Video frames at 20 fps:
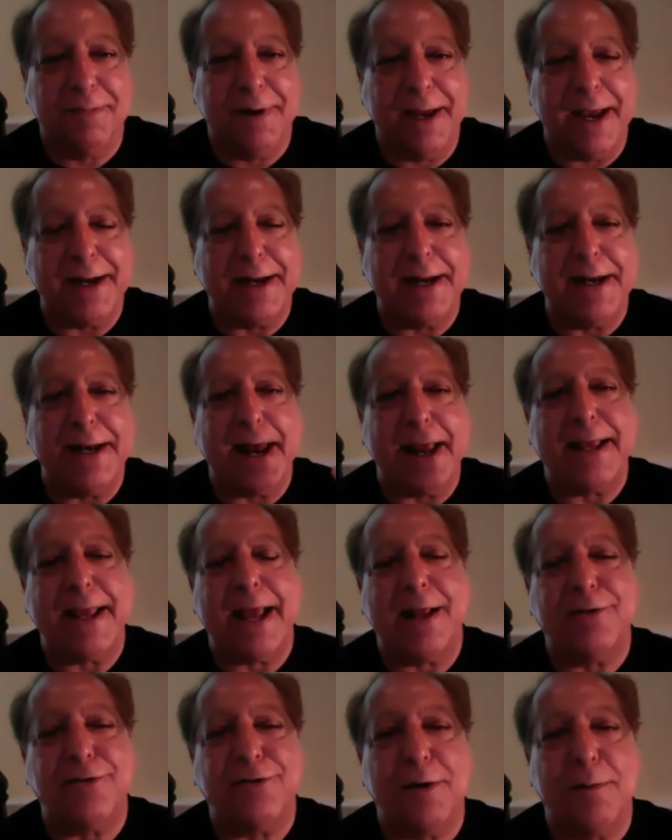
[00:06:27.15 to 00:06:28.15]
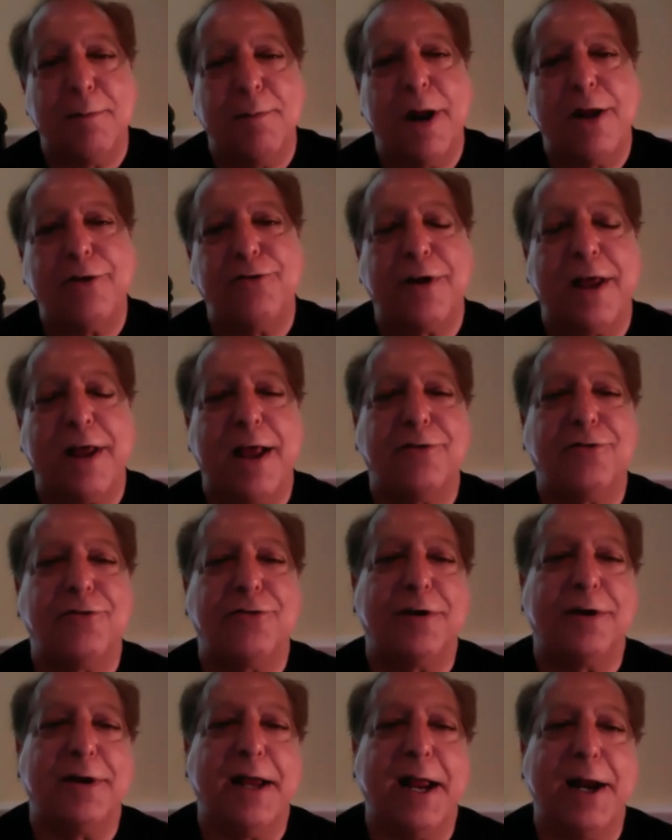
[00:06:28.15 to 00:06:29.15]
head and neck cancer, breast
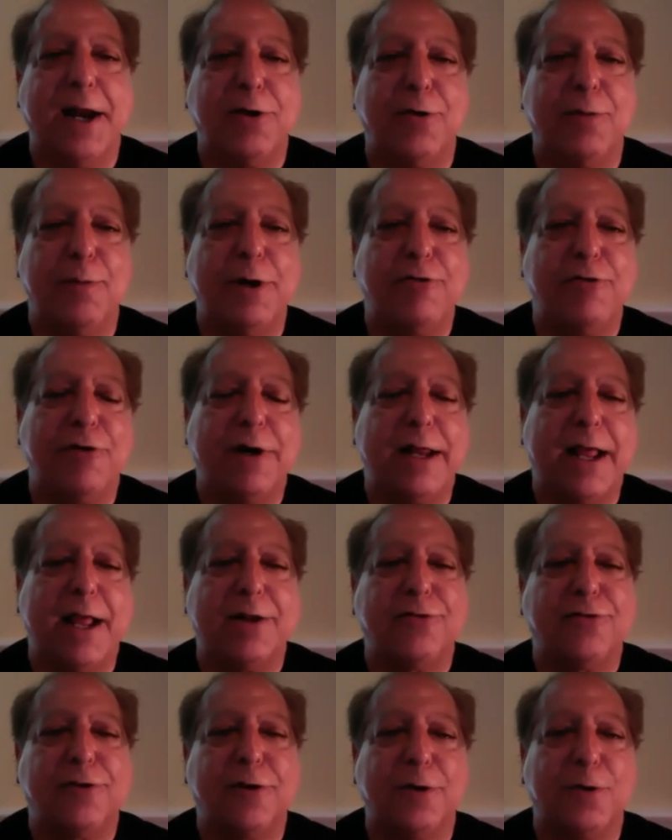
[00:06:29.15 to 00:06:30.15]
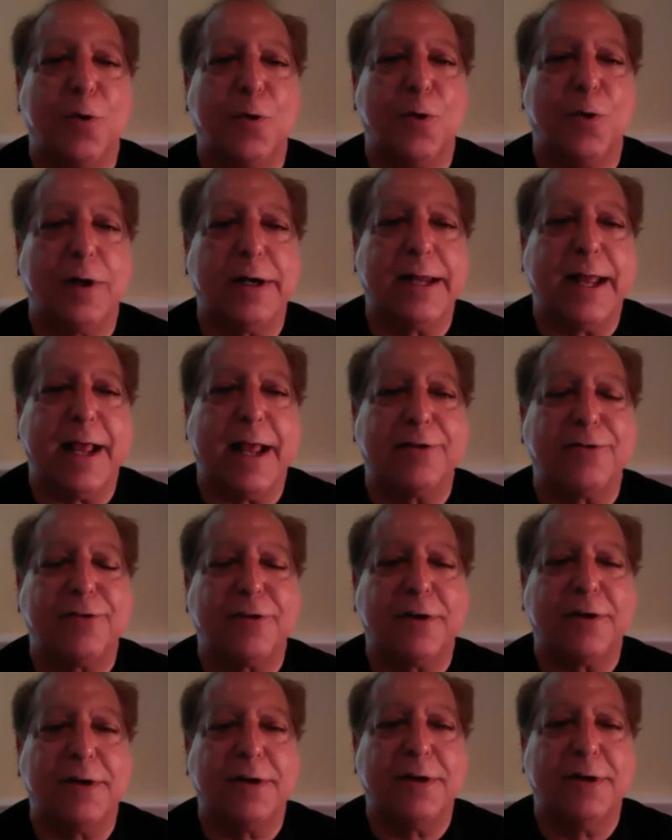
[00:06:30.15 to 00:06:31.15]
cancer, endometrial cancer, colon
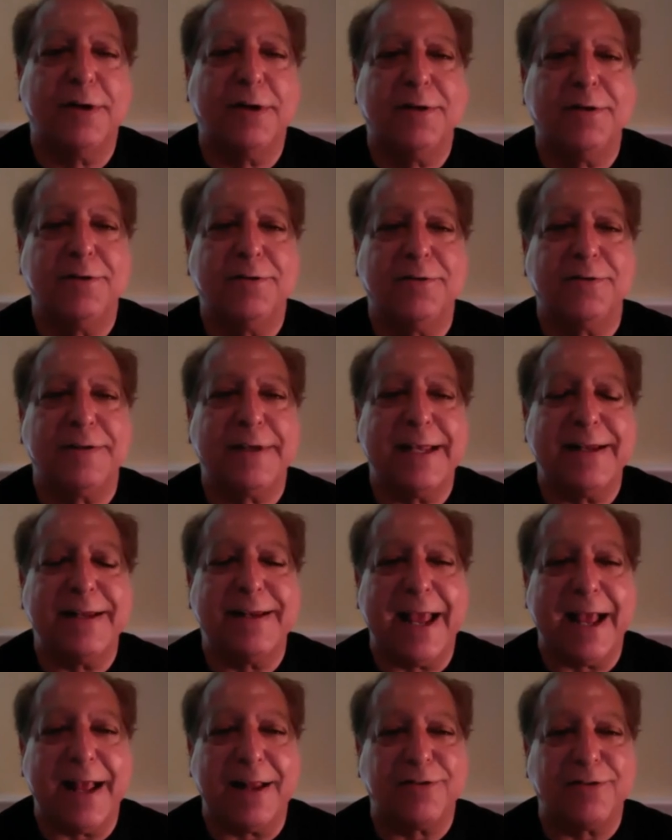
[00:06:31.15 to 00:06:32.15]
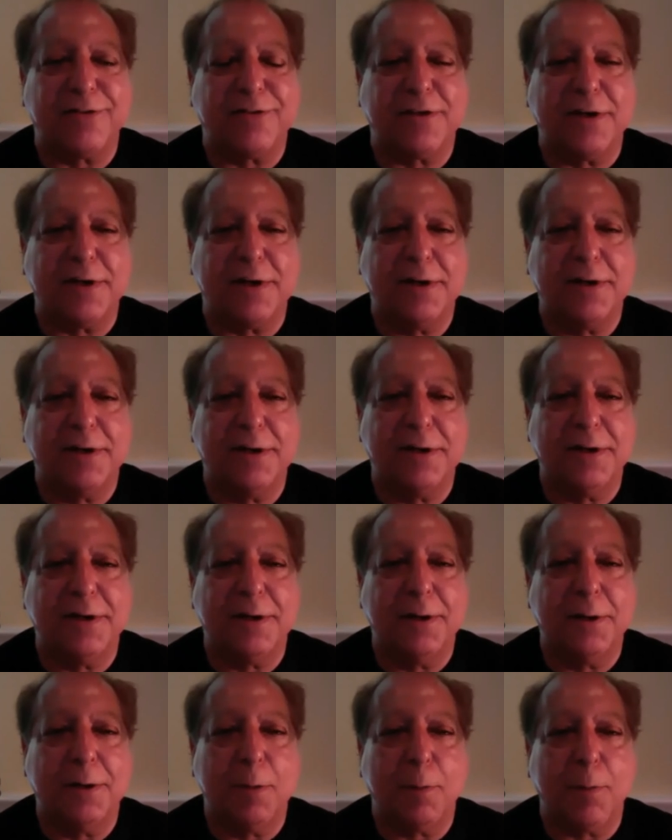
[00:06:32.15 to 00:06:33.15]
cancer, skin cancer,
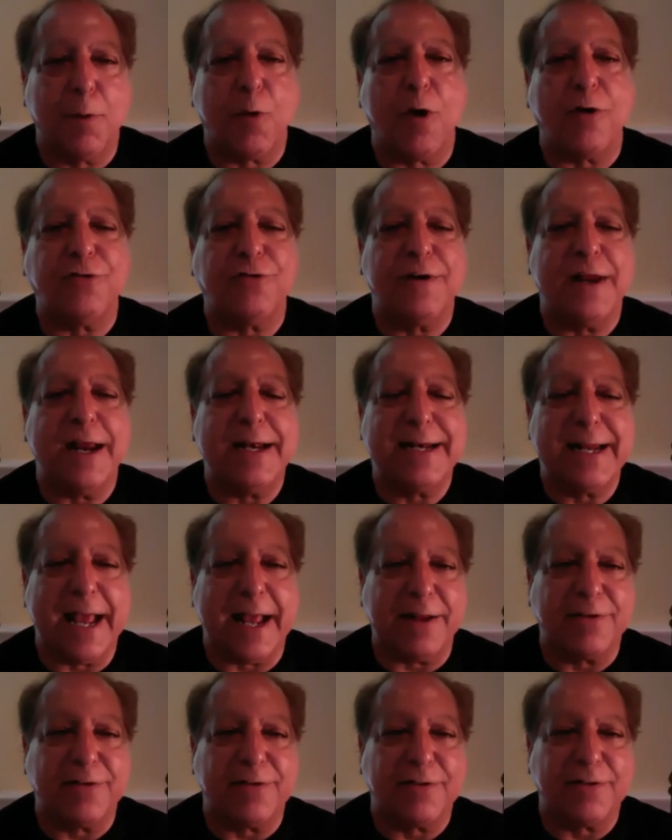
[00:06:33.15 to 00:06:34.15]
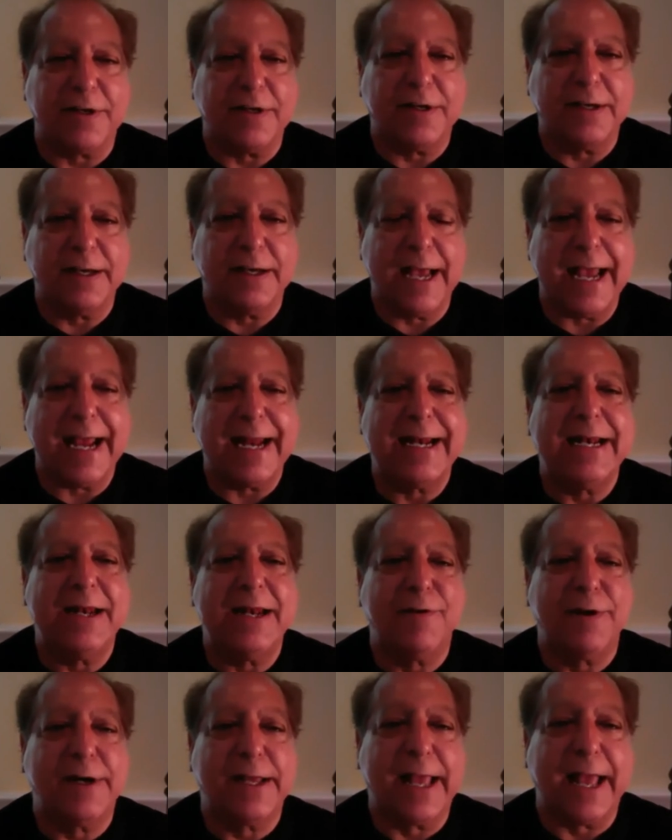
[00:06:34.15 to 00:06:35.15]
prostate cancer, and
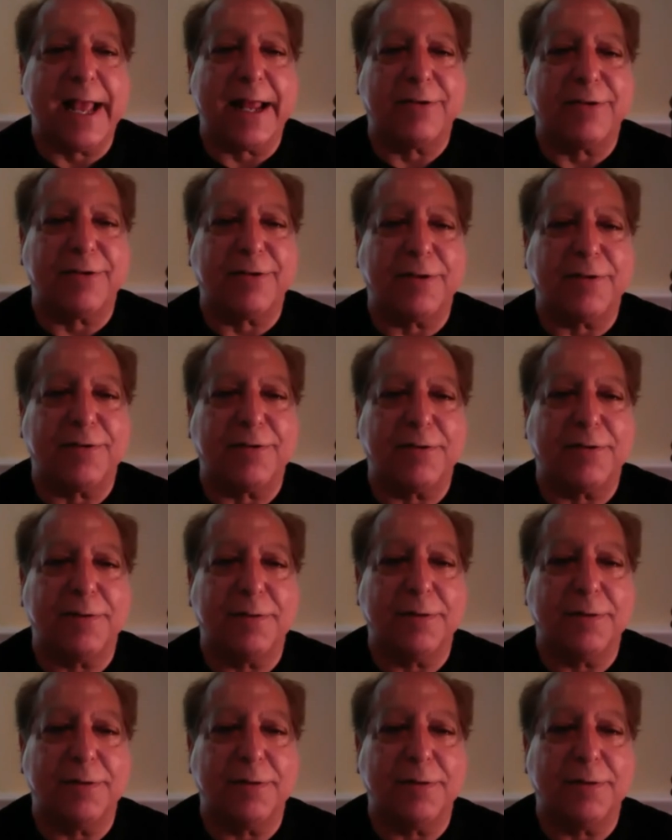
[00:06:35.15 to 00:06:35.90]
liver cancers.